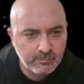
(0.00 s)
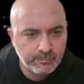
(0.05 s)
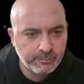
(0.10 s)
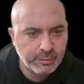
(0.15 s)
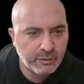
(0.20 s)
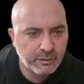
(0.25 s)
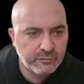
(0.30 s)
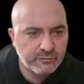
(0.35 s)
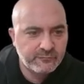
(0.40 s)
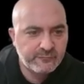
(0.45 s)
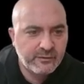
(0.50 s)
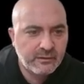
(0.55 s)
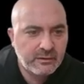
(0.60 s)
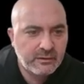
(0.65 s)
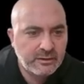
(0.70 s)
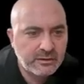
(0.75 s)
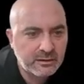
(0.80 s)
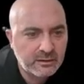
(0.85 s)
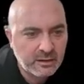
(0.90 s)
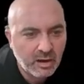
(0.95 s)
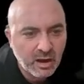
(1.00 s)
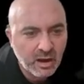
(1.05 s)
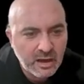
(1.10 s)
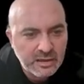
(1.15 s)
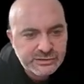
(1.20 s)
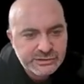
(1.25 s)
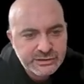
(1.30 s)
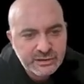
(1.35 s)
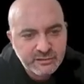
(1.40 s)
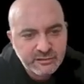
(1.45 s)
Both very
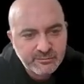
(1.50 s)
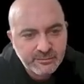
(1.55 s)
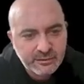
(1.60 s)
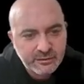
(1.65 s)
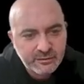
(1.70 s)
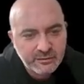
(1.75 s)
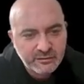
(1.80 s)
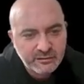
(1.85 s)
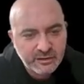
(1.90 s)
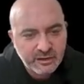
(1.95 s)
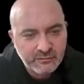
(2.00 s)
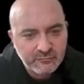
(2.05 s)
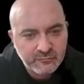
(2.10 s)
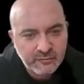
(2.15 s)
cautious, but at the same